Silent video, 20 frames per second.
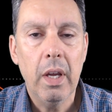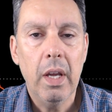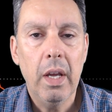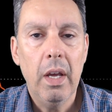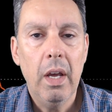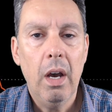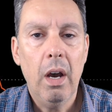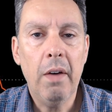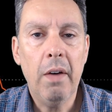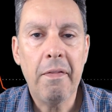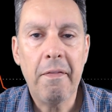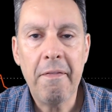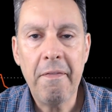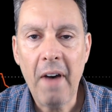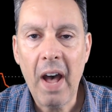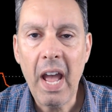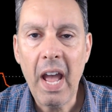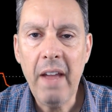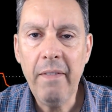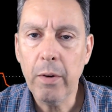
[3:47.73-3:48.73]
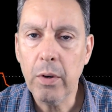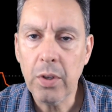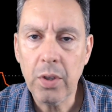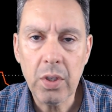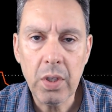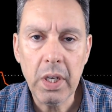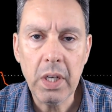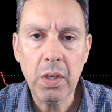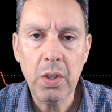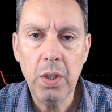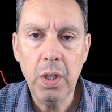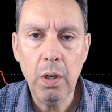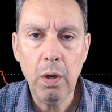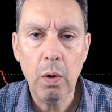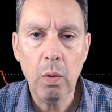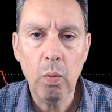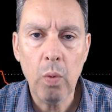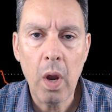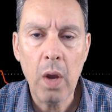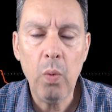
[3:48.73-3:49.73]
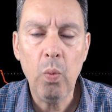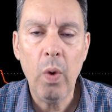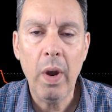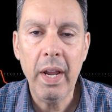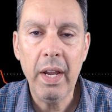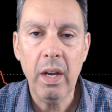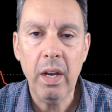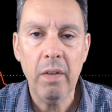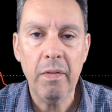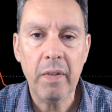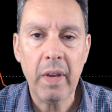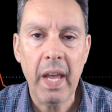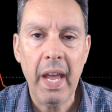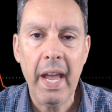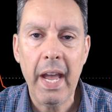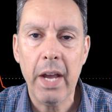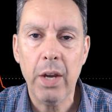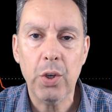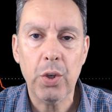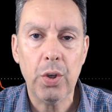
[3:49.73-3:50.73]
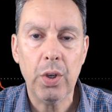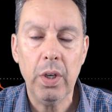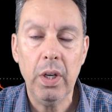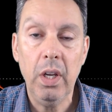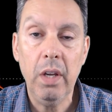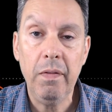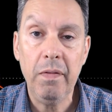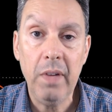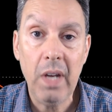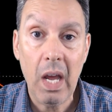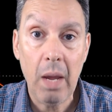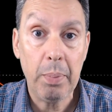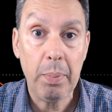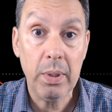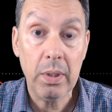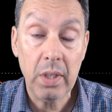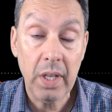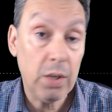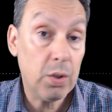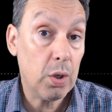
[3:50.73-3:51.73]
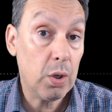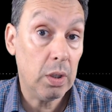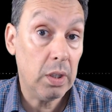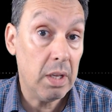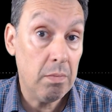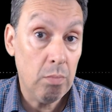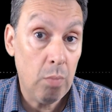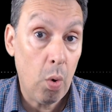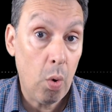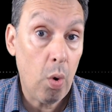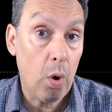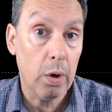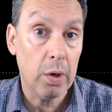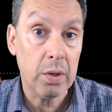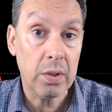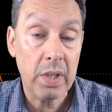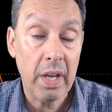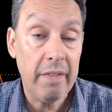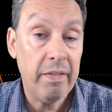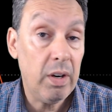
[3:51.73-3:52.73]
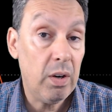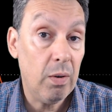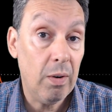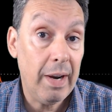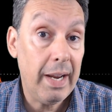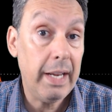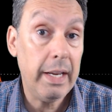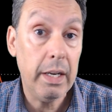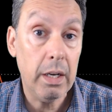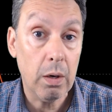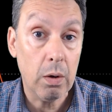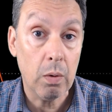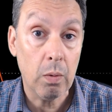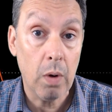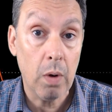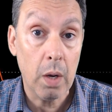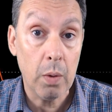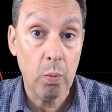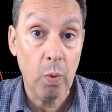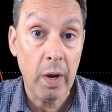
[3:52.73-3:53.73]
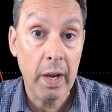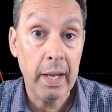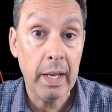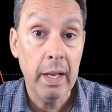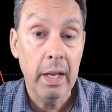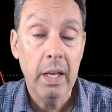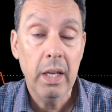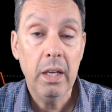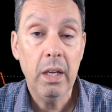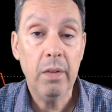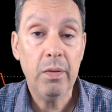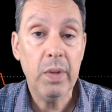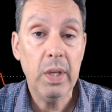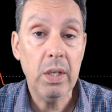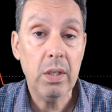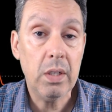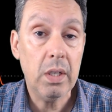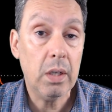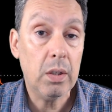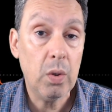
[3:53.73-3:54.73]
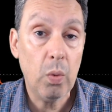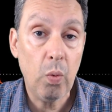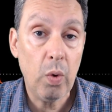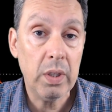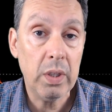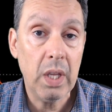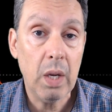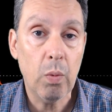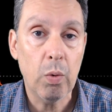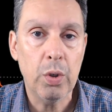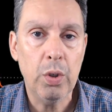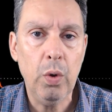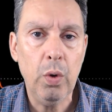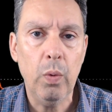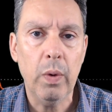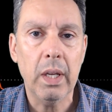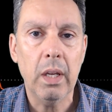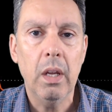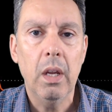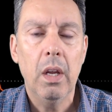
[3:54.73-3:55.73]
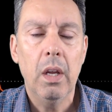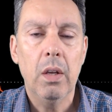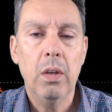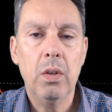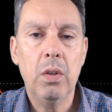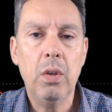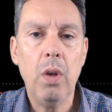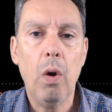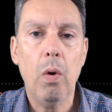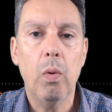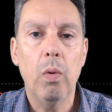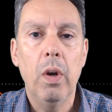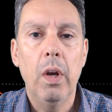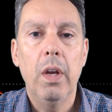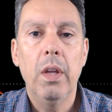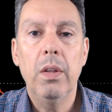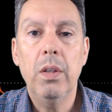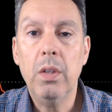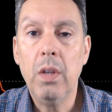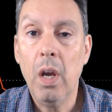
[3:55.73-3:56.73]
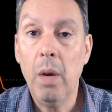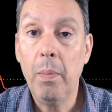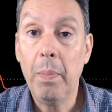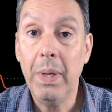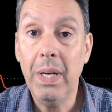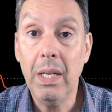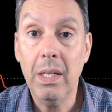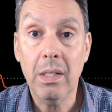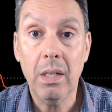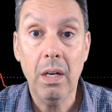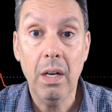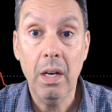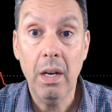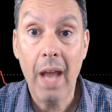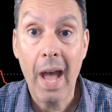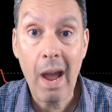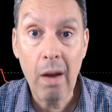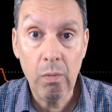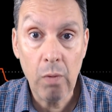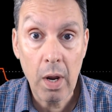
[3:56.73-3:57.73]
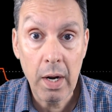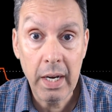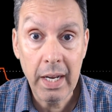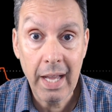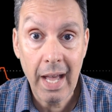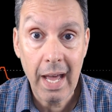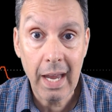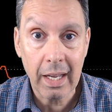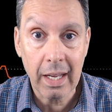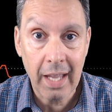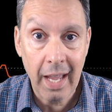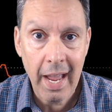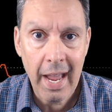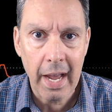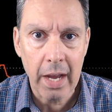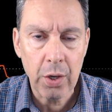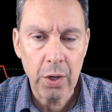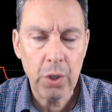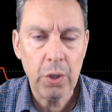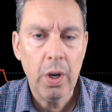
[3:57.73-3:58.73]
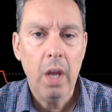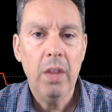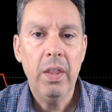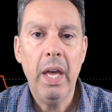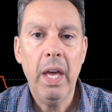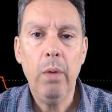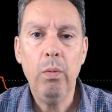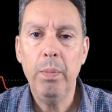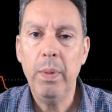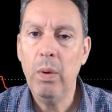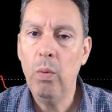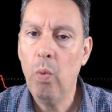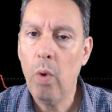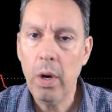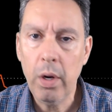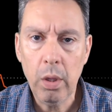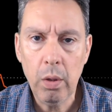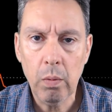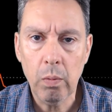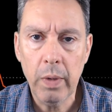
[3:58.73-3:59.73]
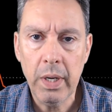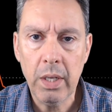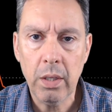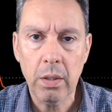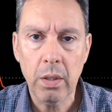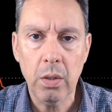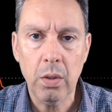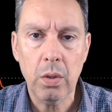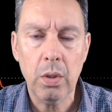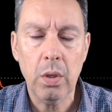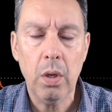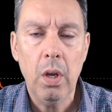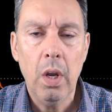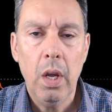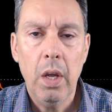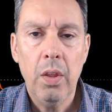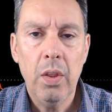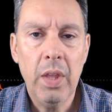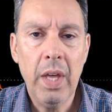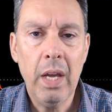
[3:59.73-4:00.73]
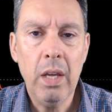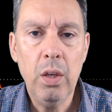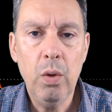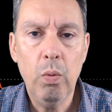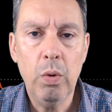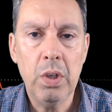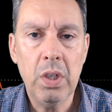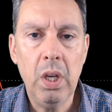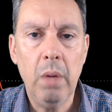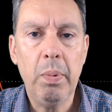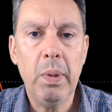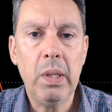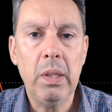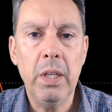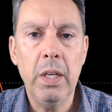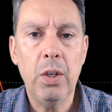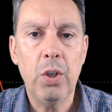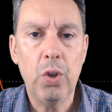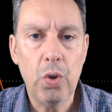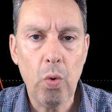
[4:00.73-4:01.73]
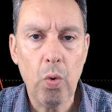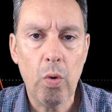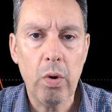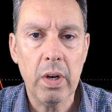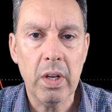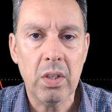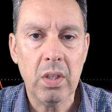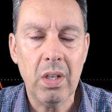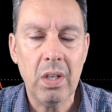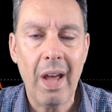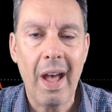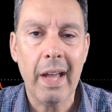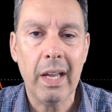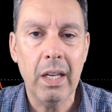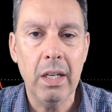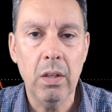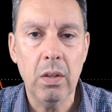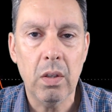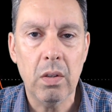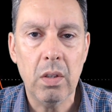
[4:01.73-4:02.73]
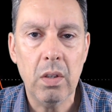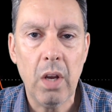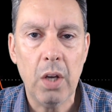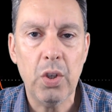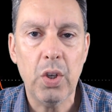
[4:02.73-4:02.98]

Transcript: a 5 or 6 year runway of cash, if not potentially more, 7 or 8 year runway if they stick to what they were doing. So this company's not running out of cash. That would be one of the reasons that you would typically short a stock in such a